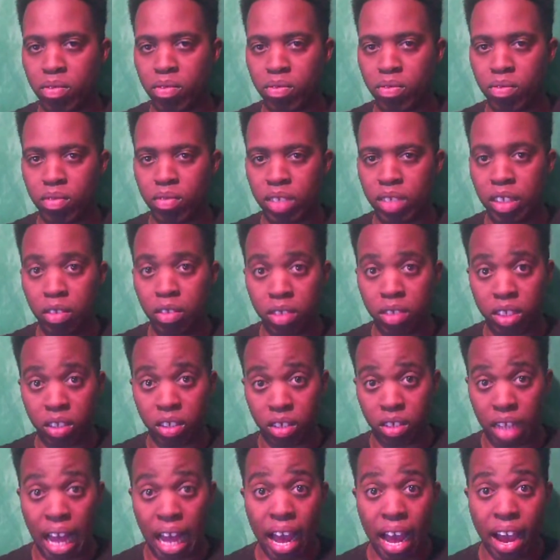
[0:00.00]
losing their
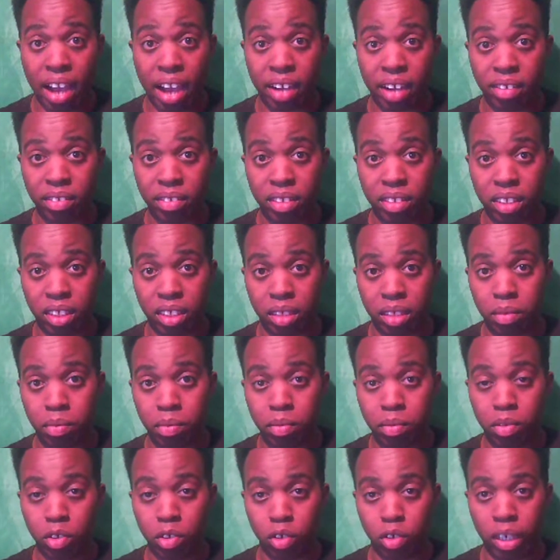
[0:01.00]
lives to
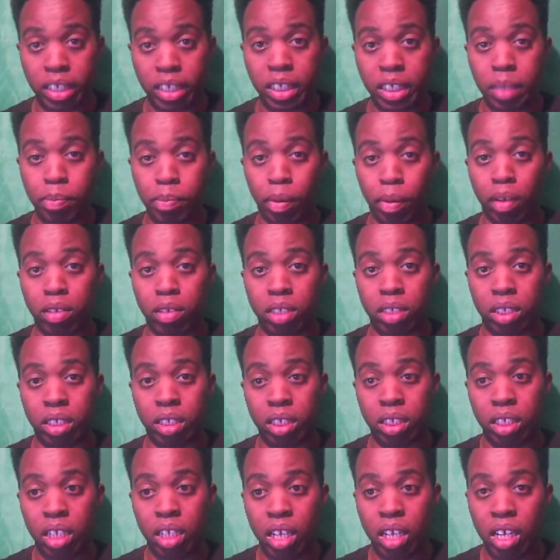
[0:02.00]
some crazy
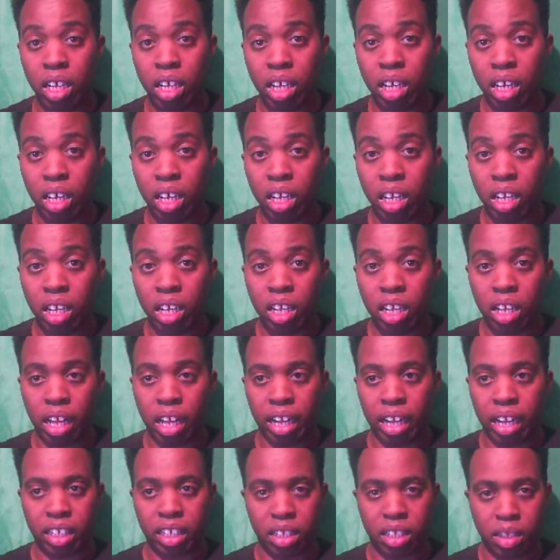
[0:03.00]
person.
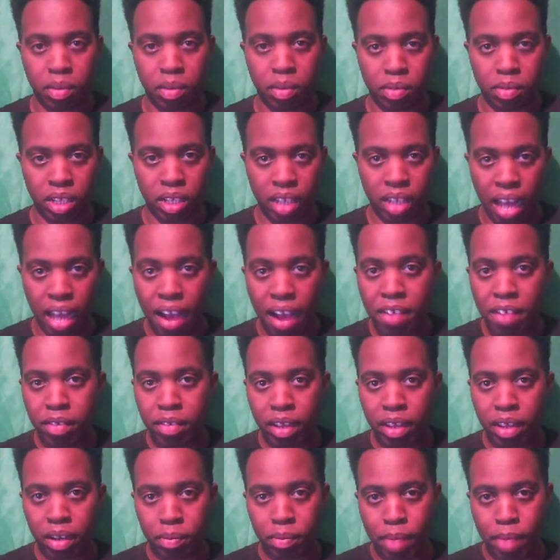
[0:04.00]
Like the lives
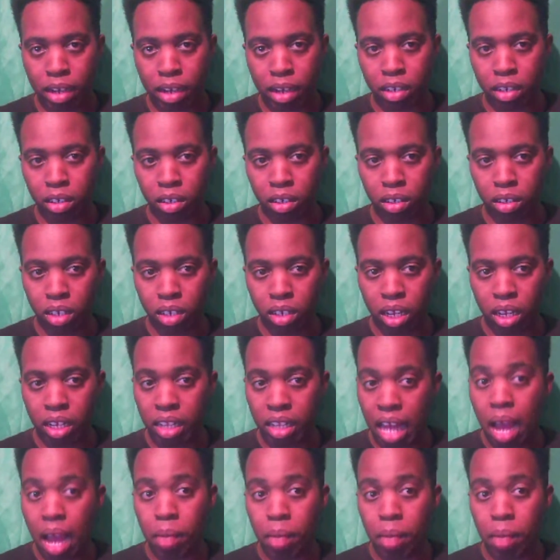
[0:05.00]
that matter a lot